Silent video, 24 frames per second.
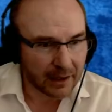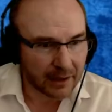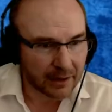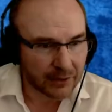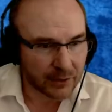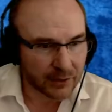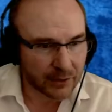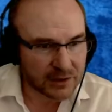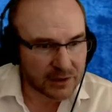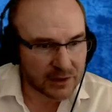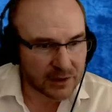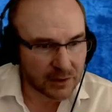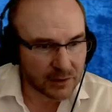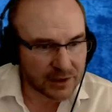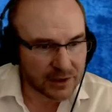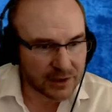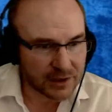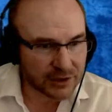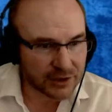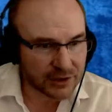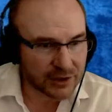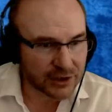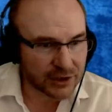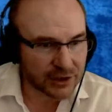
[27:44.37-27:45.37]
Those
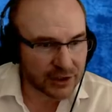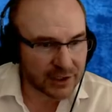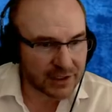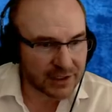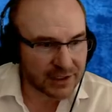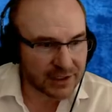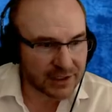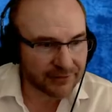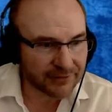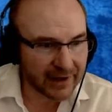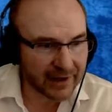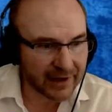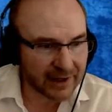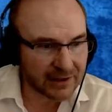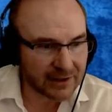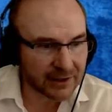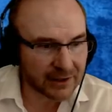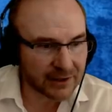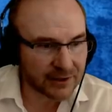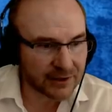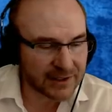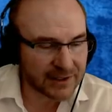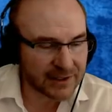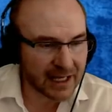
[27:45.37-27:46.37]
closest to Jesus fail to
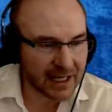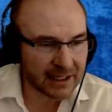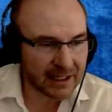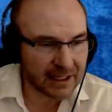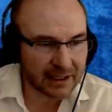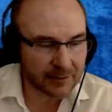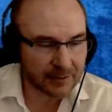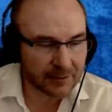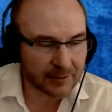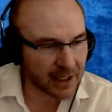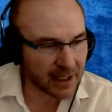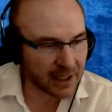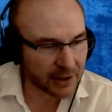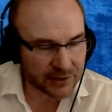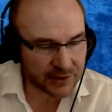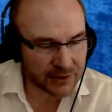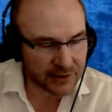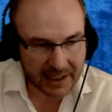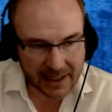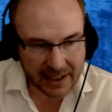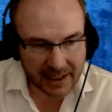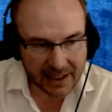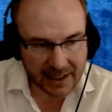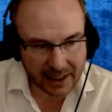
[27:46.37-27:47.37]
understand him. Yeah, you
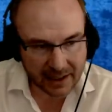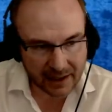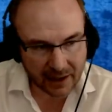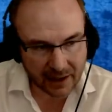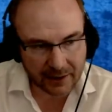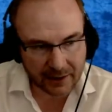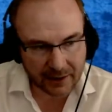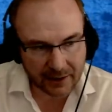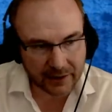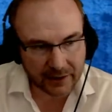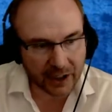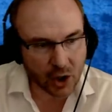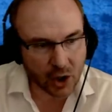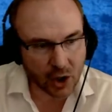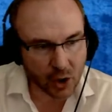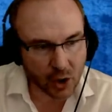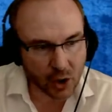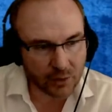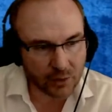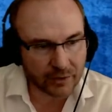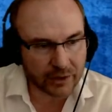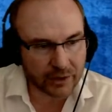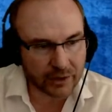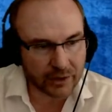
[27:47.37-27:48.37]
see that irony
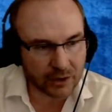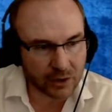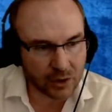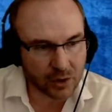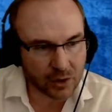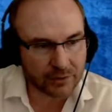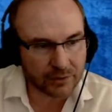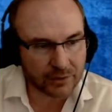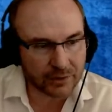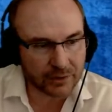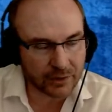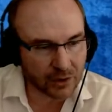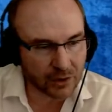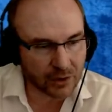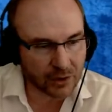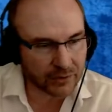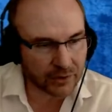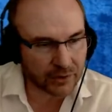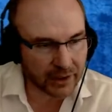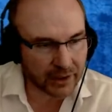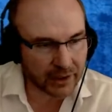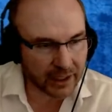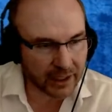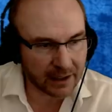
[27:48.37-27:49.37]
over and over and
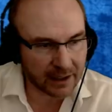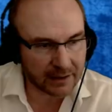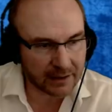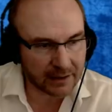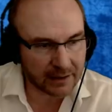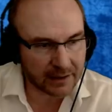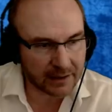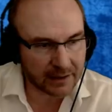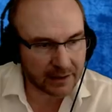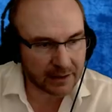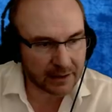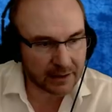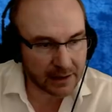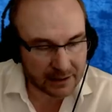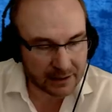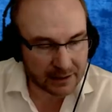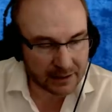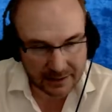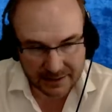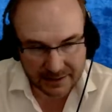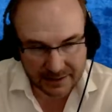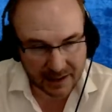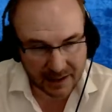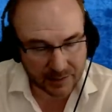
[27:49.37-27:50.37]
over again, that the
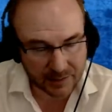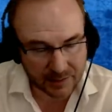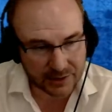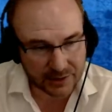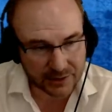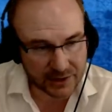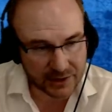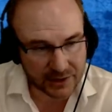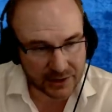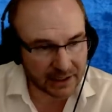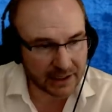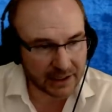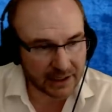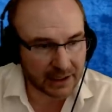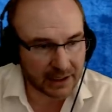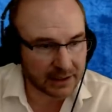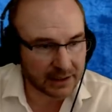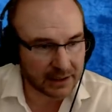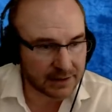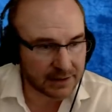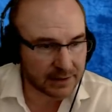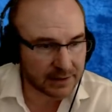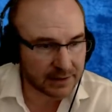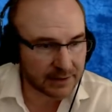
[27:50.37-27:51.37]
disciples are just
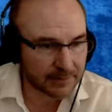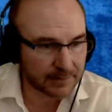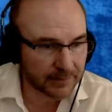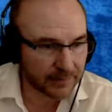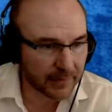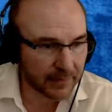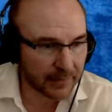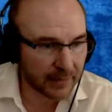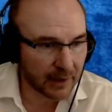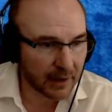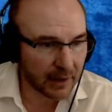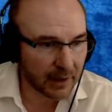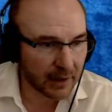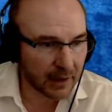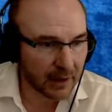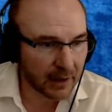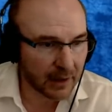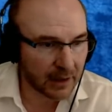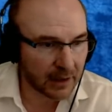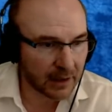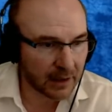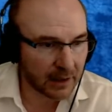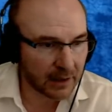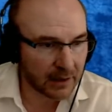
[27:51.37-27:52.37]
idiots.
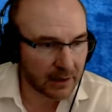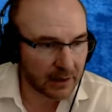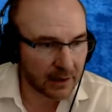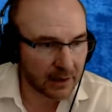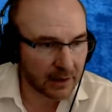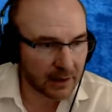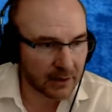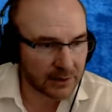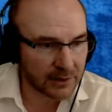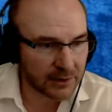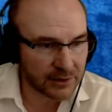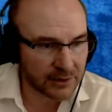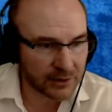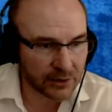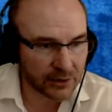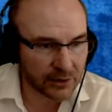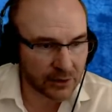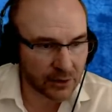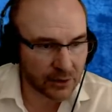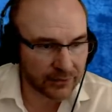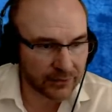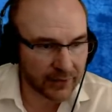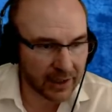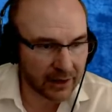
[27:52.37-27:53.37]
Uh, also,
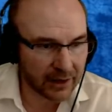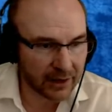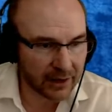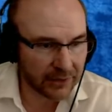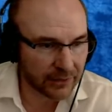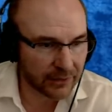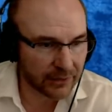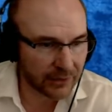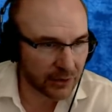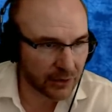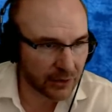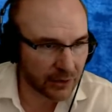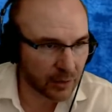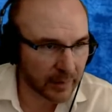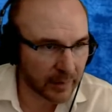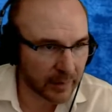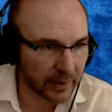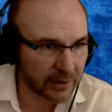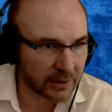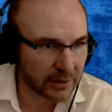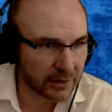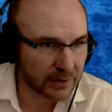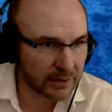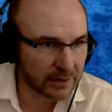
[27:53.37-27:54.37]
no faith, no
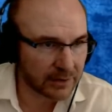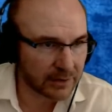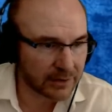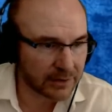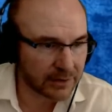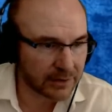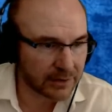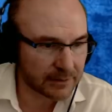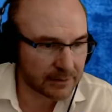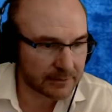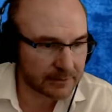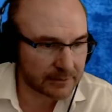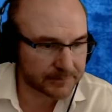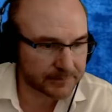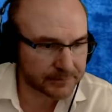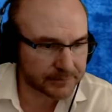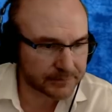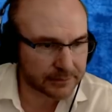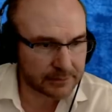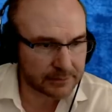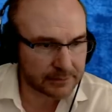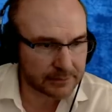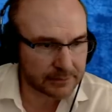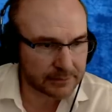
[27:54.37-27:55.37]
miracles.
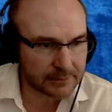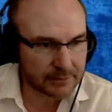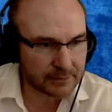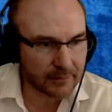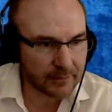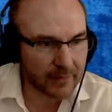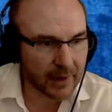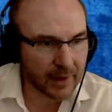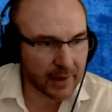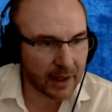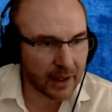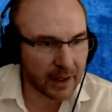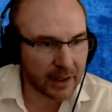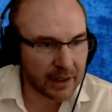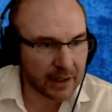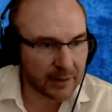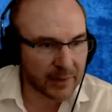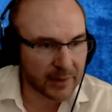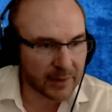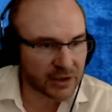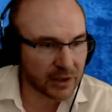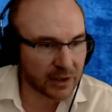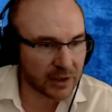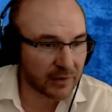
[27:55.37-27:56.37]
The
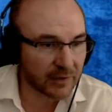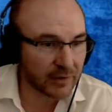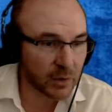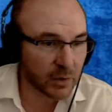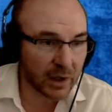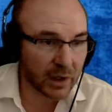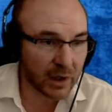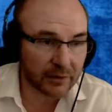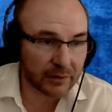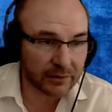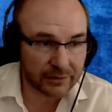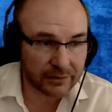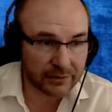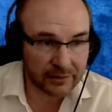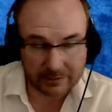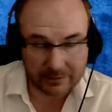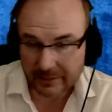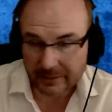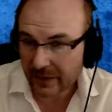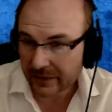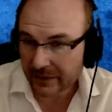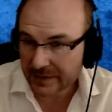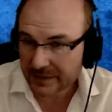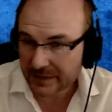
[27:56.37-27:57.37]
mission of the twelve.
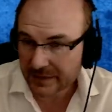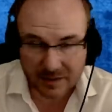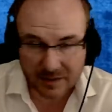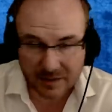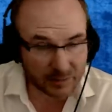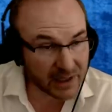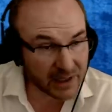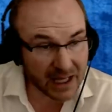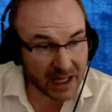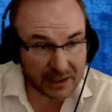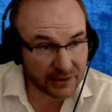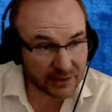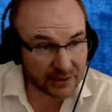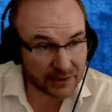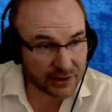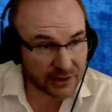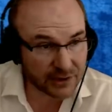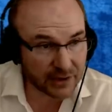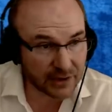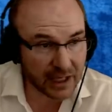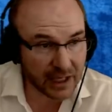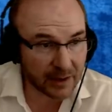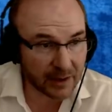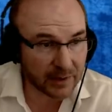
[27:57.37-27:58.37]
Now, this is in black, so this
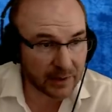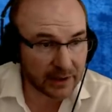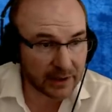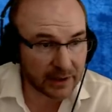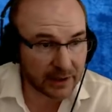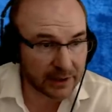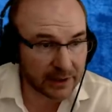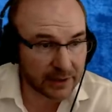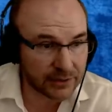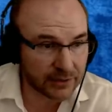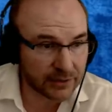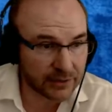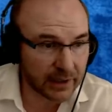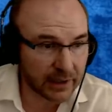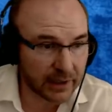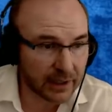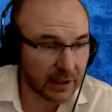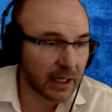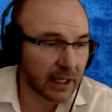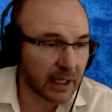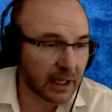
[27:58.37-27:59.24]
could have happened in history.